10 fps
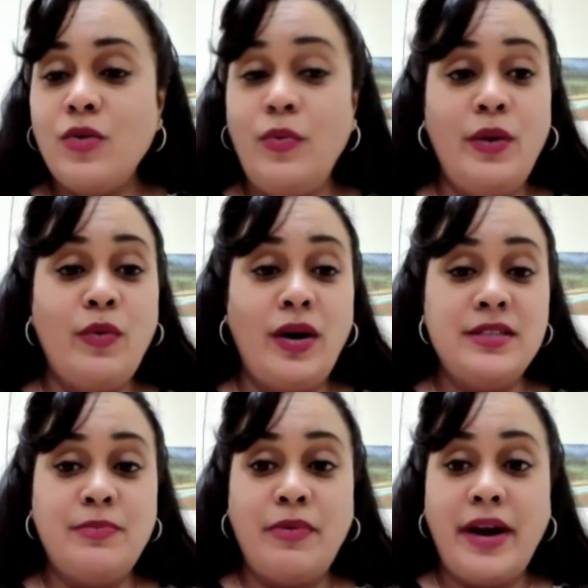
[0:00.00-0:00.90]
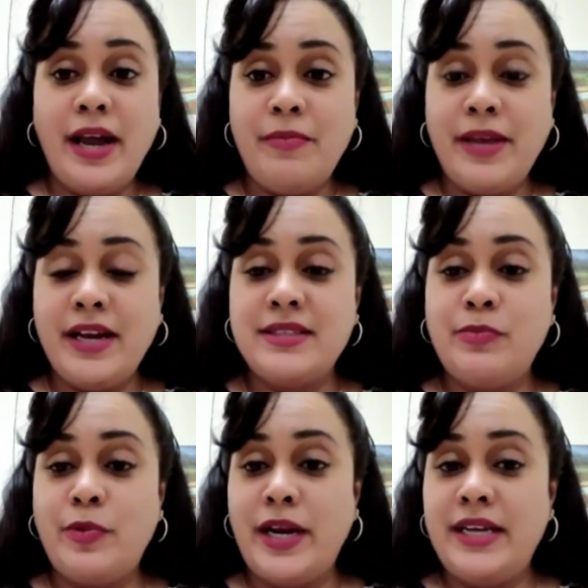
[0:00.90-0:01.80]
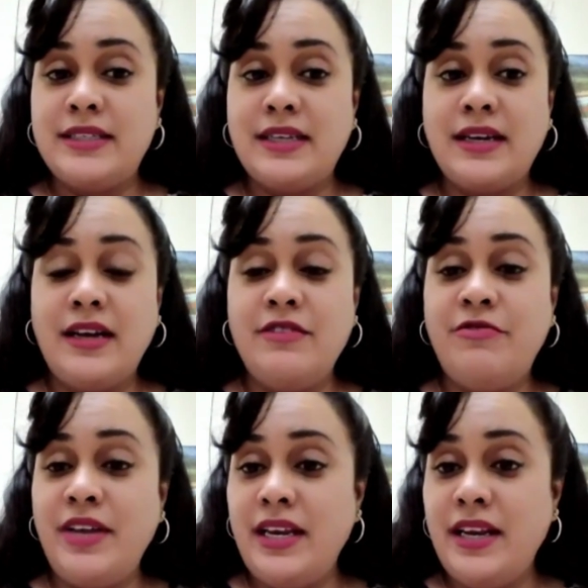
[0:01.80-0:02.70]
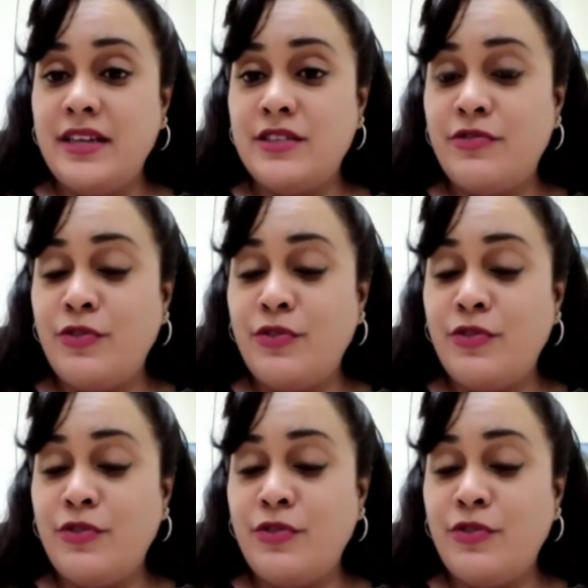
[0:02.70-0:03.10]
we want bread because bread is a convenient